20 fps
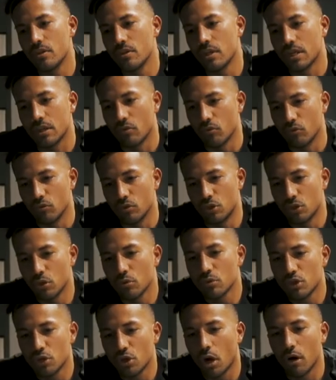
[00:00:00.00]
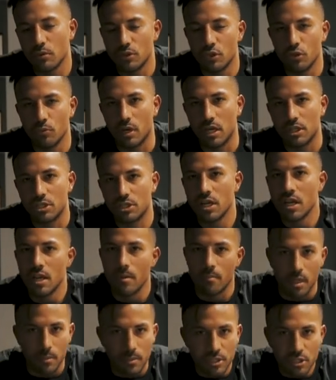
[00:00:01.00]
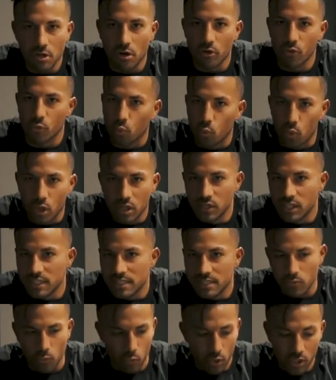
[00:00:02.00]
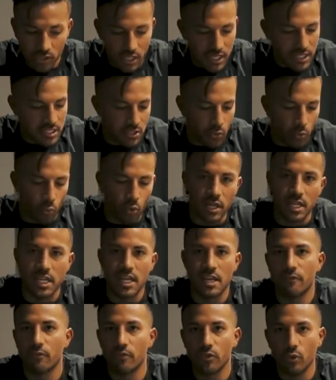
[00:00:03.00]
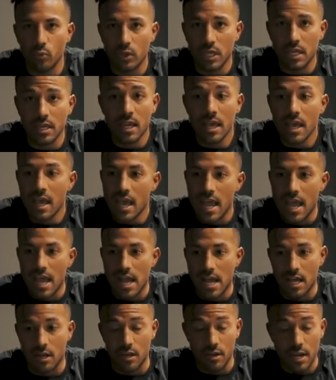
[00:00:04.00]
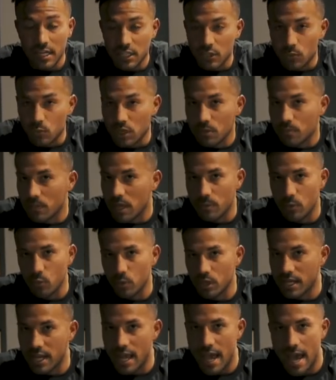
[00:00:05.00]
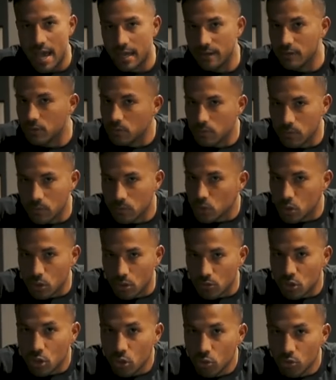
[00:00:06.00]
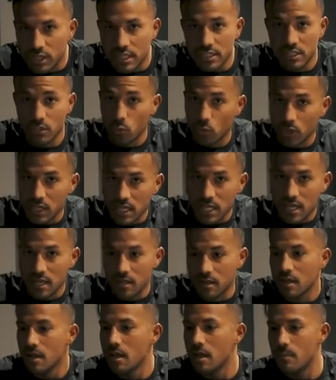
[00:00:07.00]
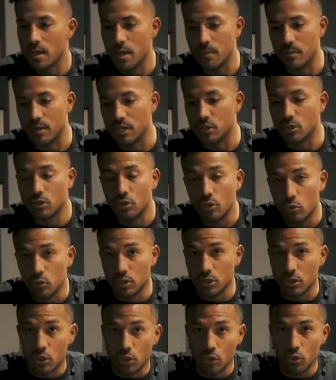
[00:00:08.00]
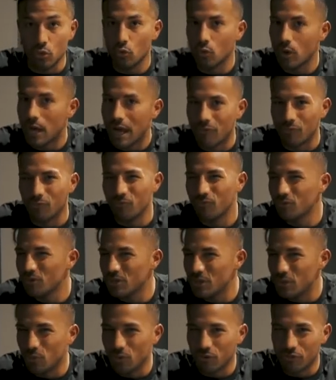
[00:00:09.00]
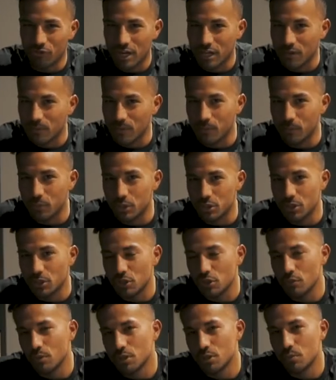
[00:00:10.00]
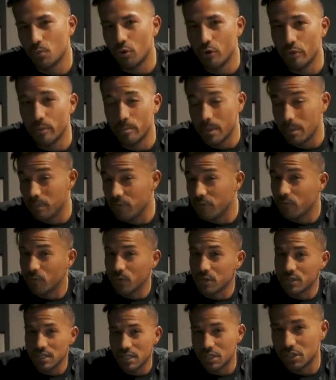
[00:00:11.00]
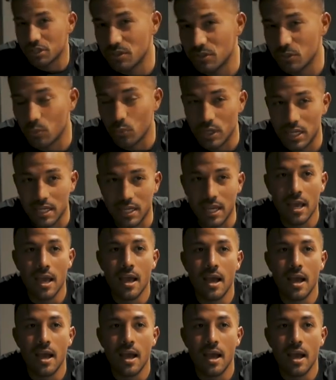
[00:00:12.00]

like don't start with too much maybe start with one LISS one LISS and one HIIT for the week and next week maybe we can add you know, two lists in one HIIT, maybe two and two. I really wouldn't recommend pushing too much more than maybe four sessions a week.